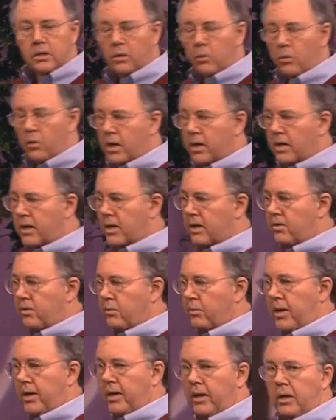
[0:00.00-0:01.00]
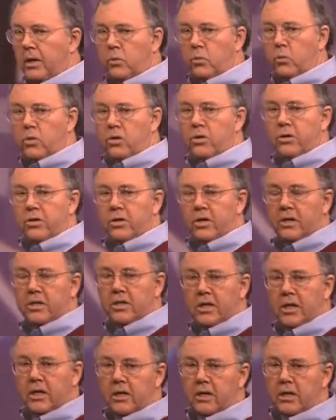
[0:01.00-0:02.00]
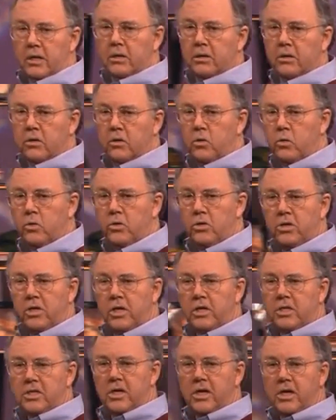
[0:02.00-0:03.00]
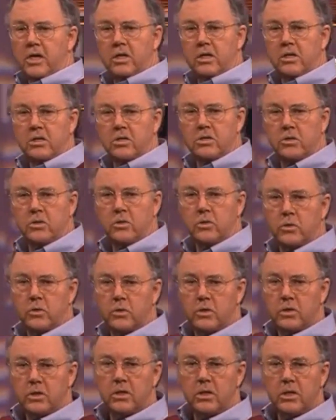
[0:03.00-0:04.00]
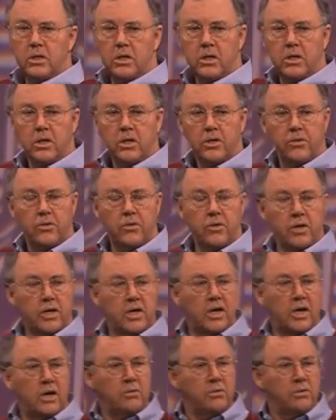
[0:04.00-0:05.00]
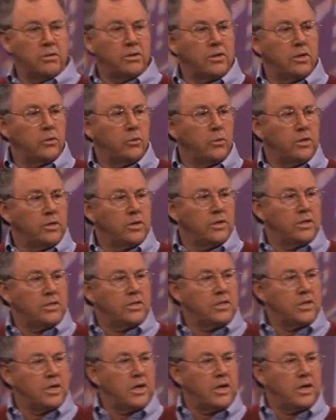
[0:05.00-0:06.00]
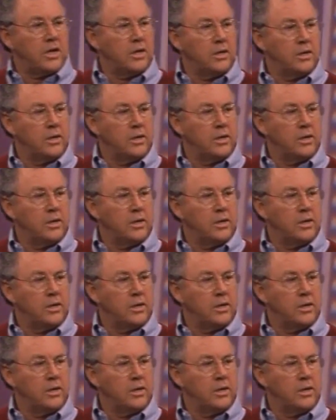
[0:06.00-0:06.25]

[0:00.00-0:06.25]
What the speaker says: they walk out of the bank, and where do they take it? Who do they take it to? Their accountant. And what do they say?